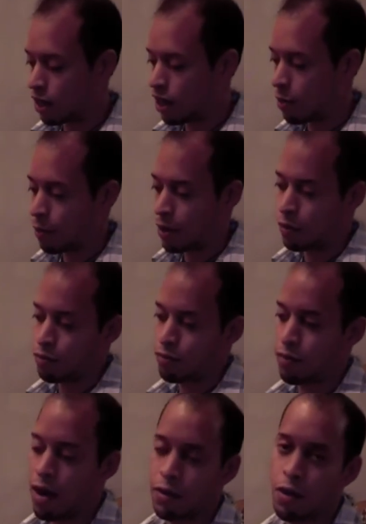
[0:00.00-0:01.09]
about
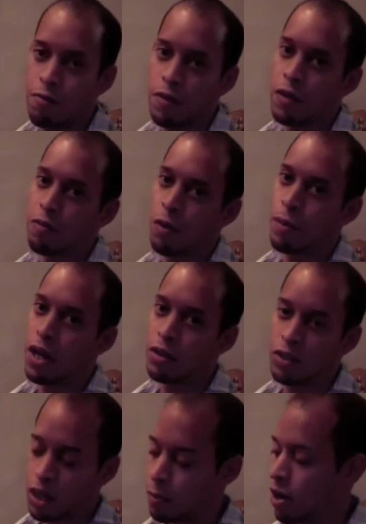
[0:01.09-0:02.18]
550
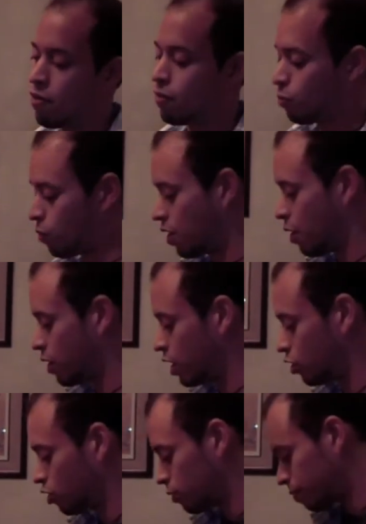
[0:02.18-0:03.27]
foot-pounds come off without a
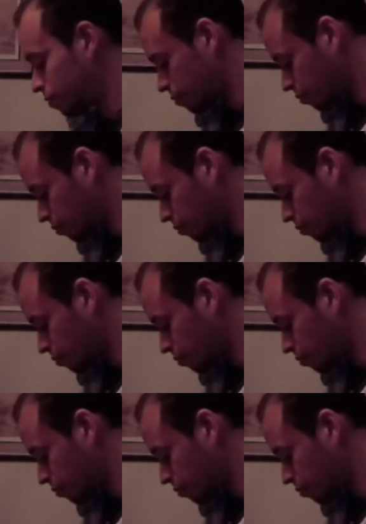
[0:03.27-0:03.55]
hitch.